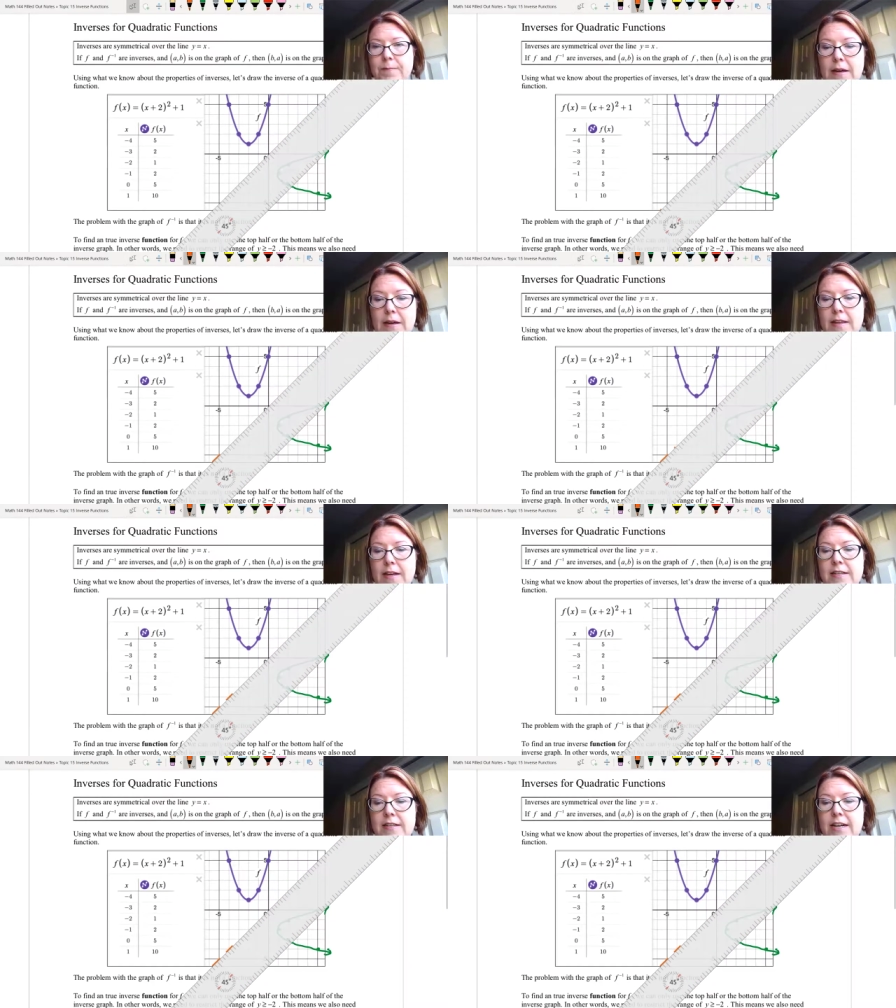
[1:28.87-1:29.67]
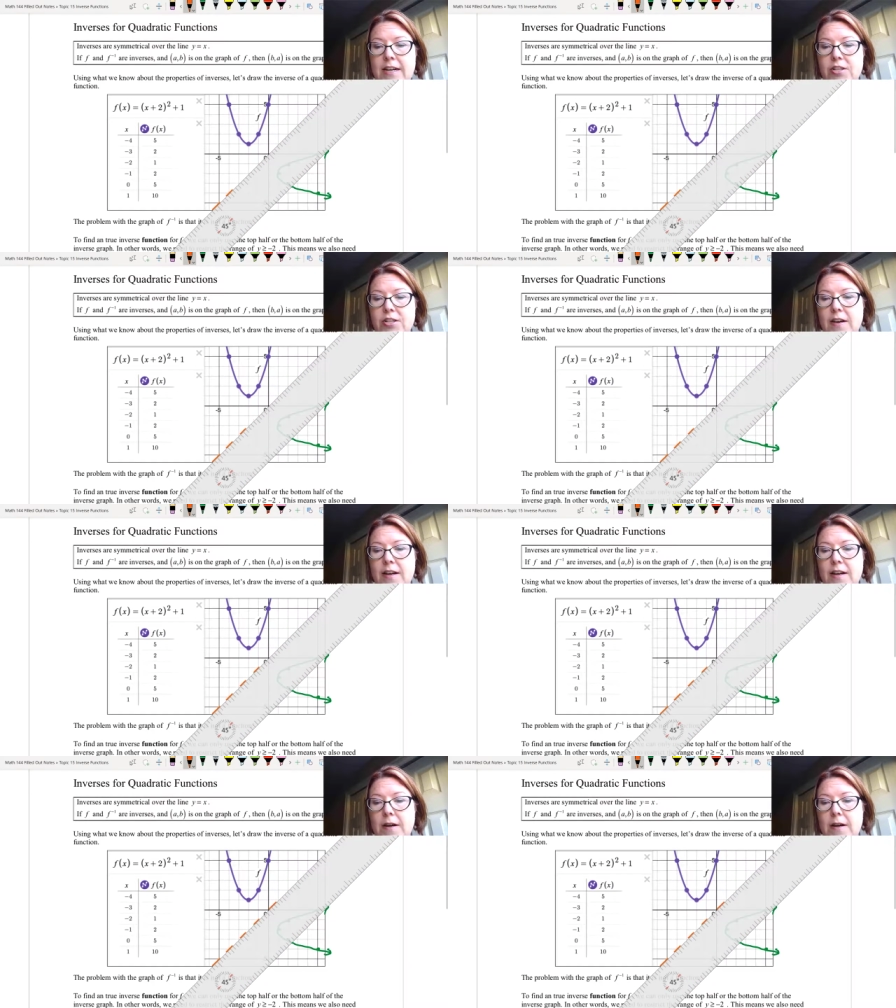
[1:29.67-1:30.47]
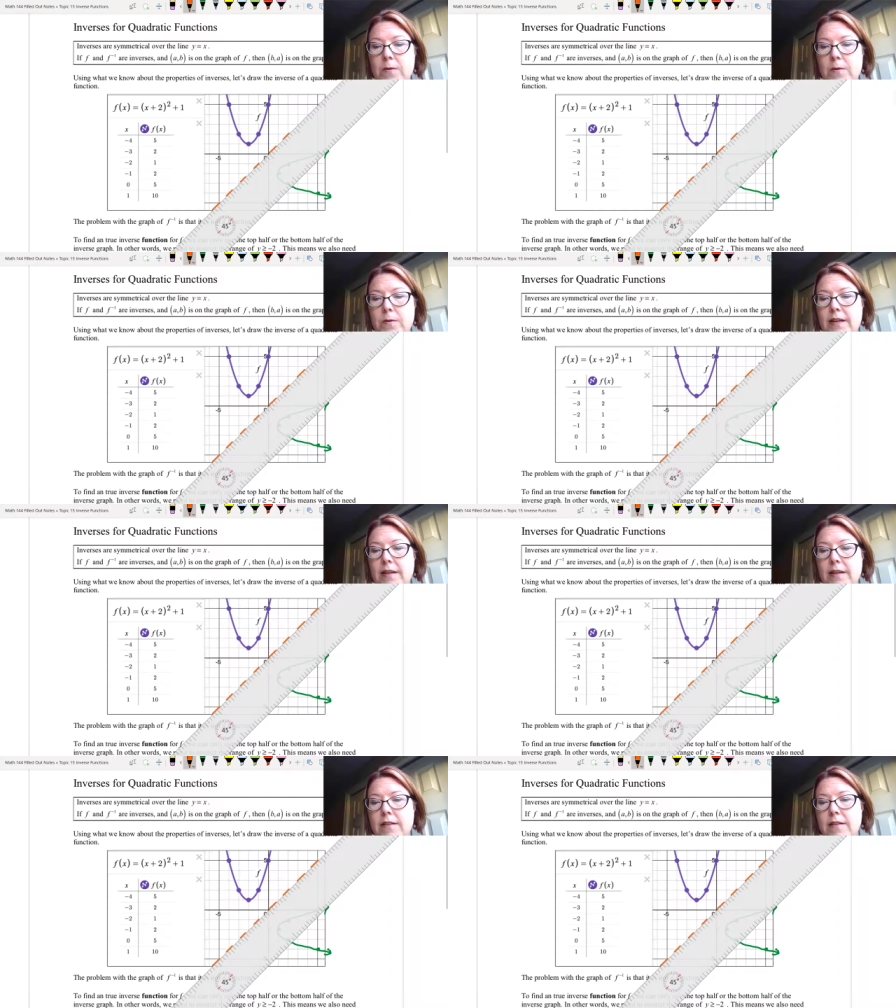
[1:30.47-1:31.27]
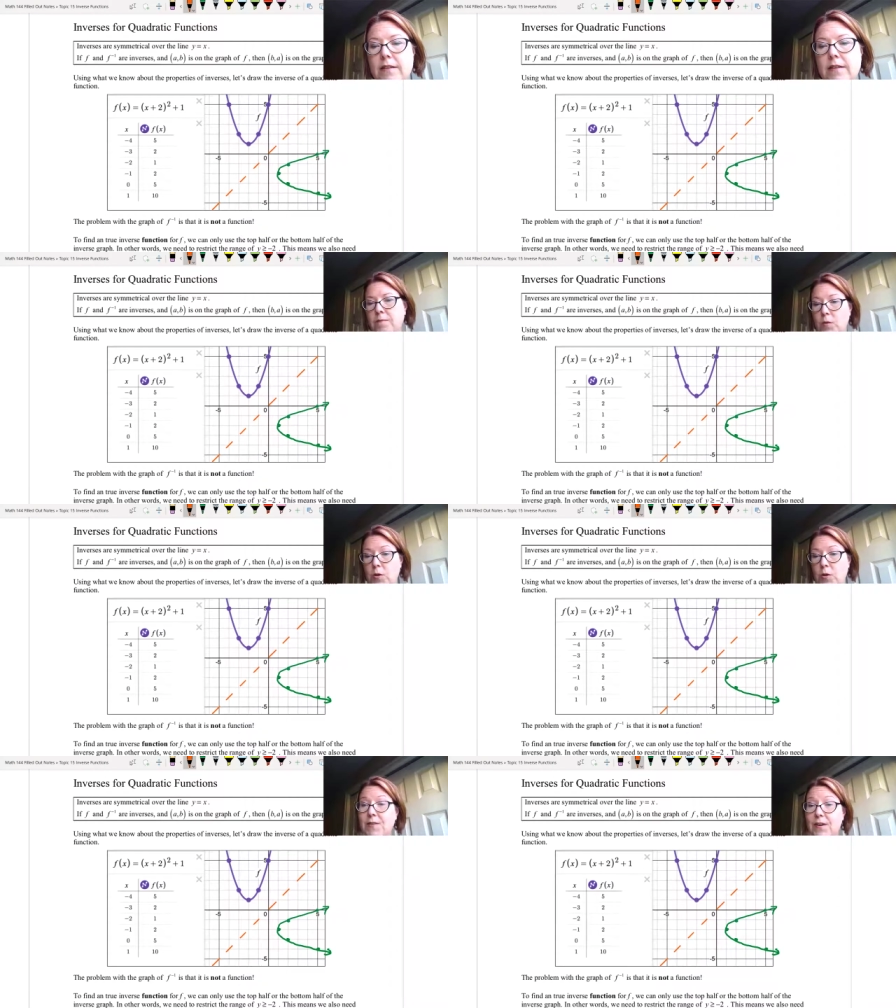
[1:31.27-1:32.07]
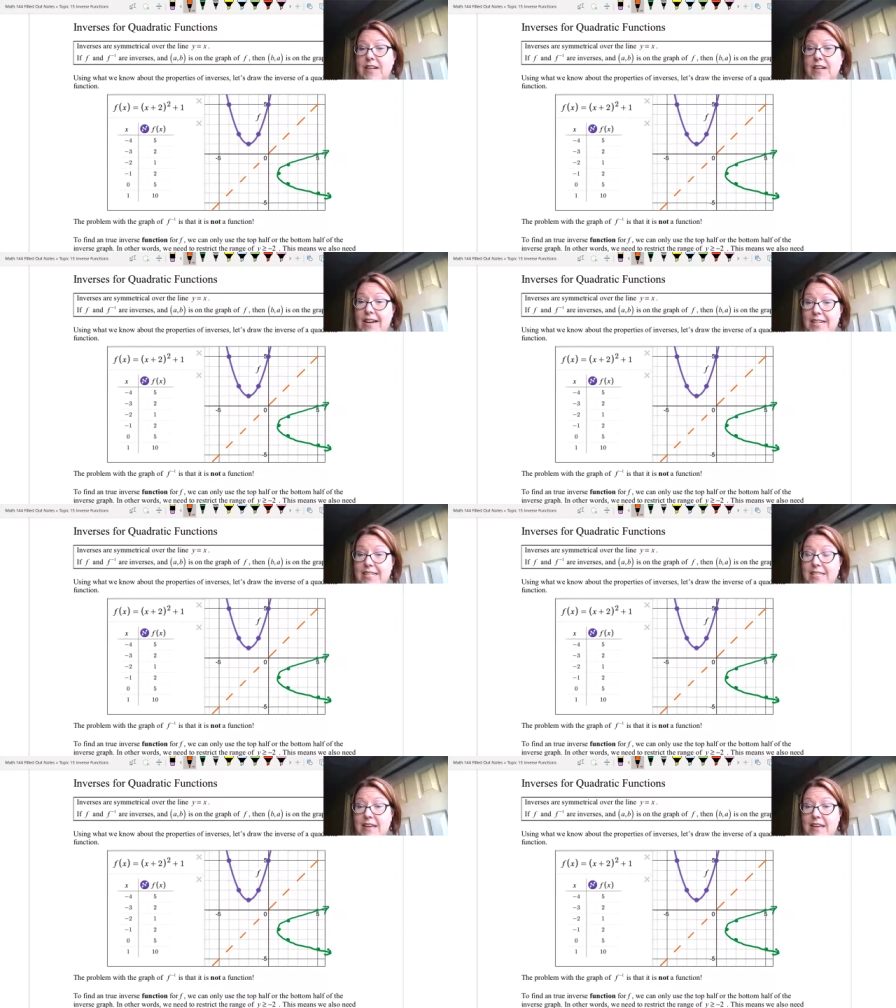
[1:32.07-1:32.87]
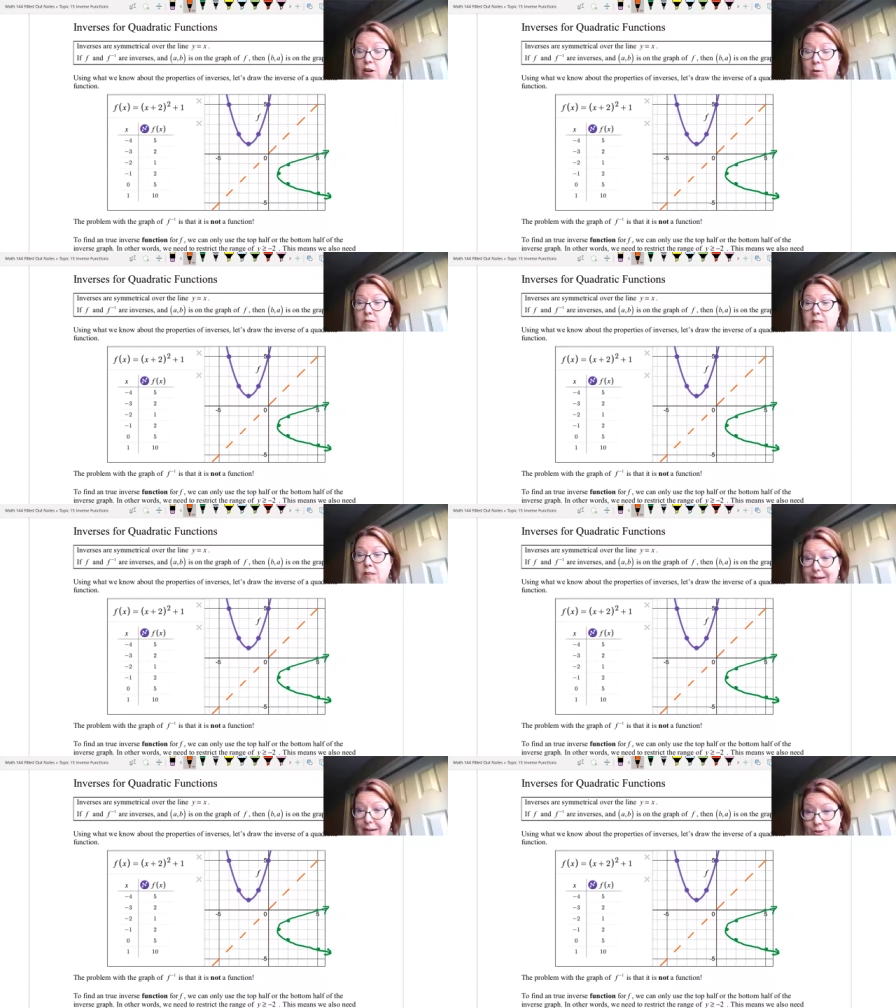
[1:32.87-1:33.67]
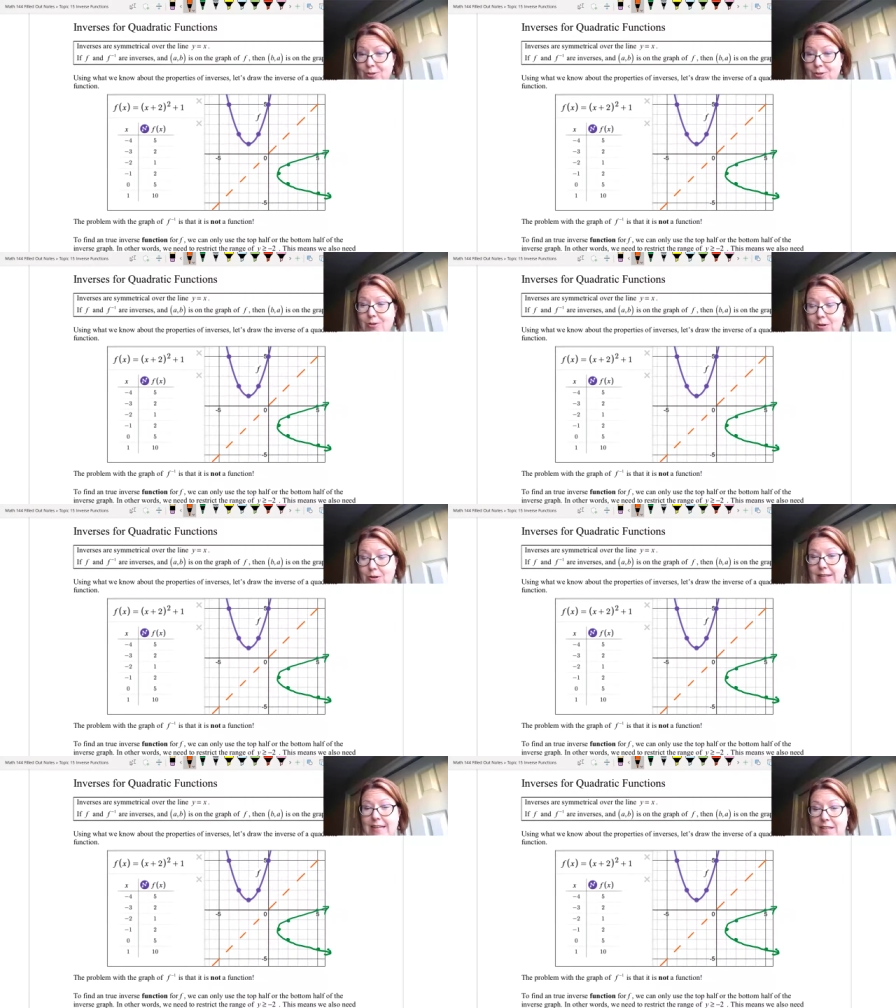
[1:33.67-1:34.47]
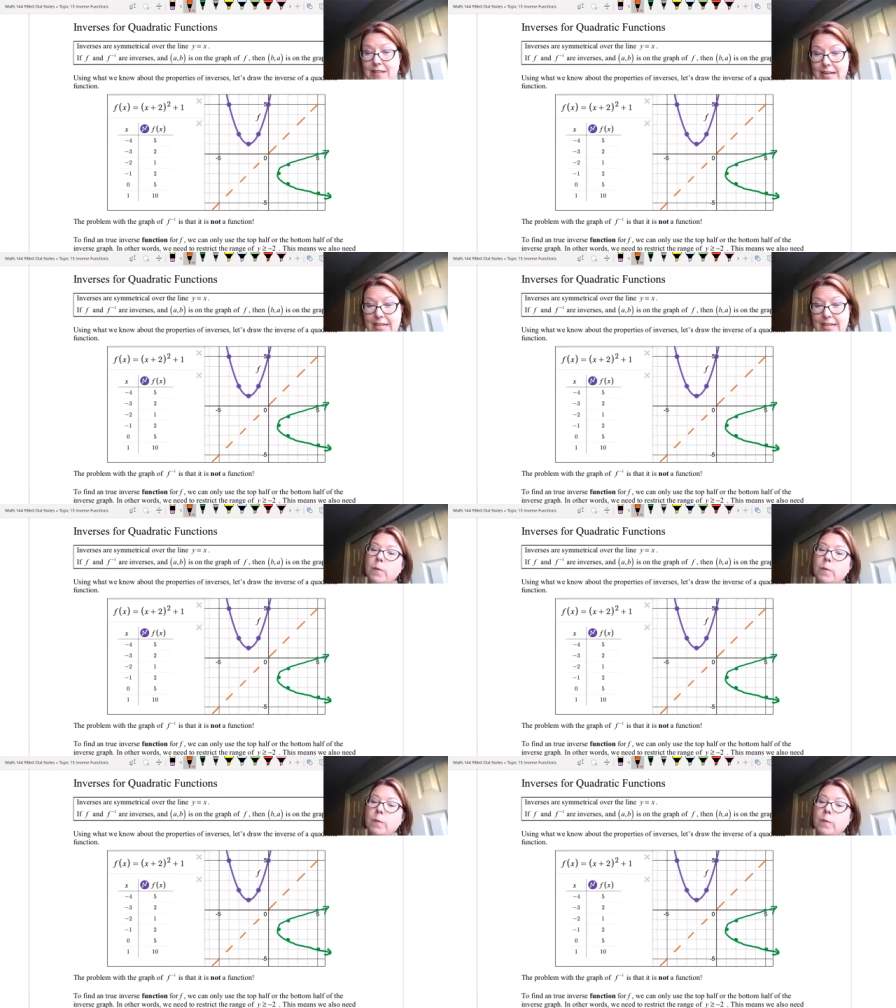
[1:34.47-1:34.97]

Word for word: Adding that dashed line, y equals x looks very nice. They are symmetrical over that line.